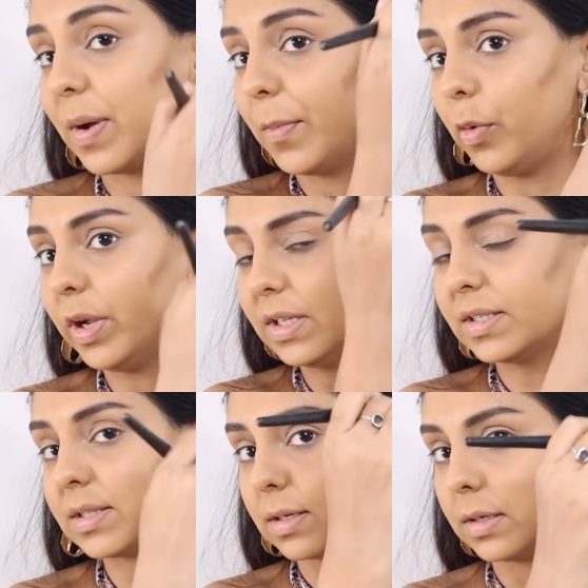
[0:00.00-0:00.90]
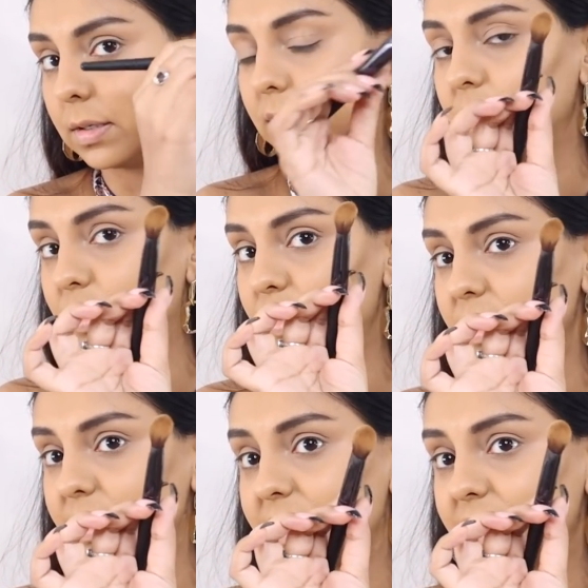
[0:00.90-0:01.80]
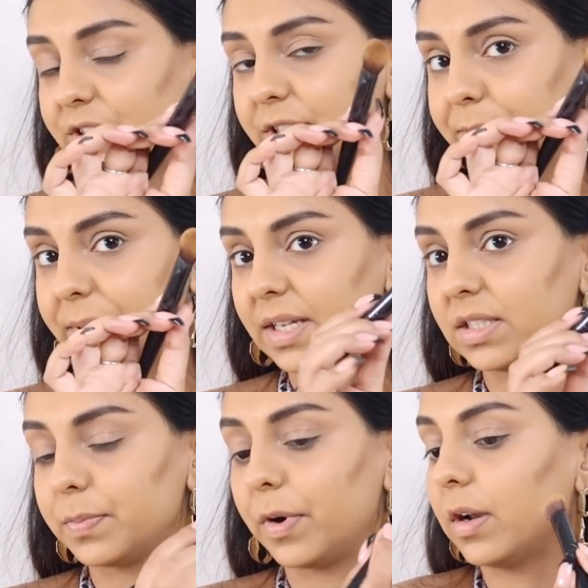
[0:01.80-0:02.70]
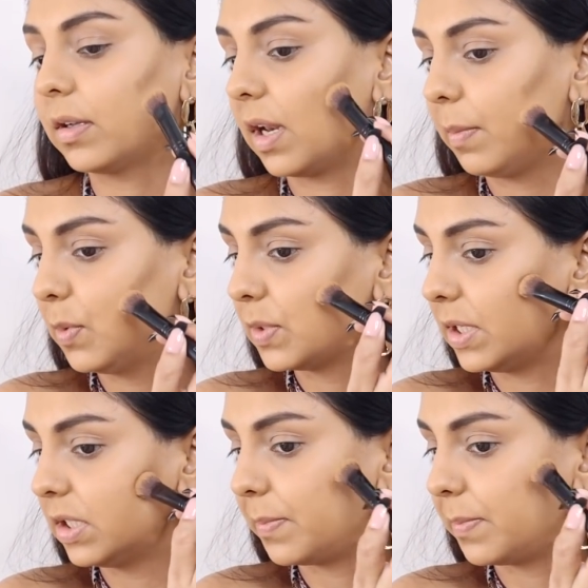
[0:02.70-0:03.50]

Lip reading: So I'm not going in circles because this is a cream based product that I'm using.